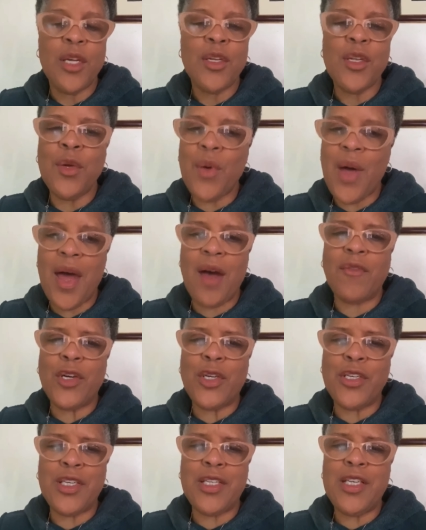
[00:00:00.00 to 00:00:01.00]
You have a
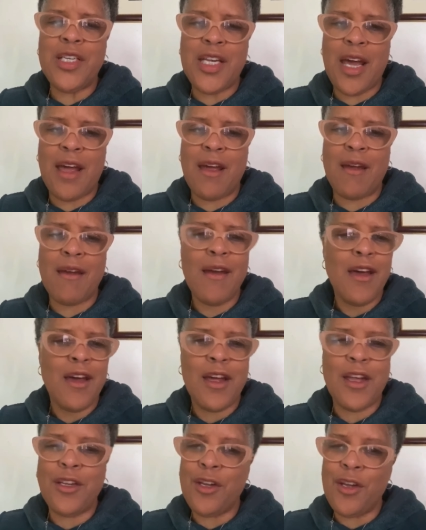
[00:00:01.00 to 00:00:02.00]
good day
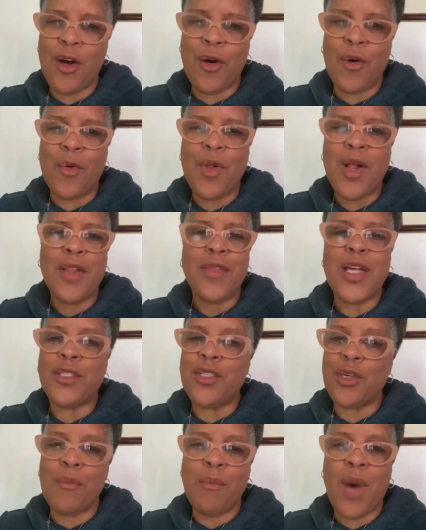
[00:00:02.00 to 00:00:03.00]
and know
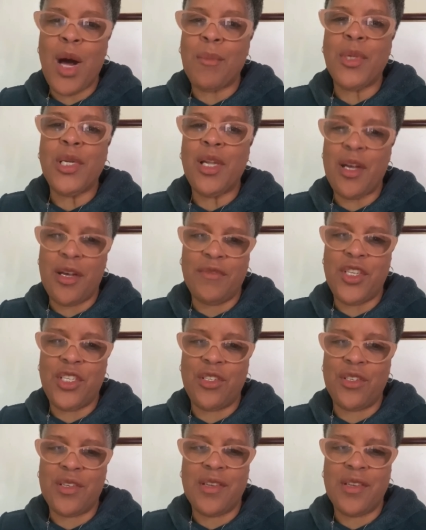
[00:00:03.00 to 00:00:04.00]
that your mama loves you.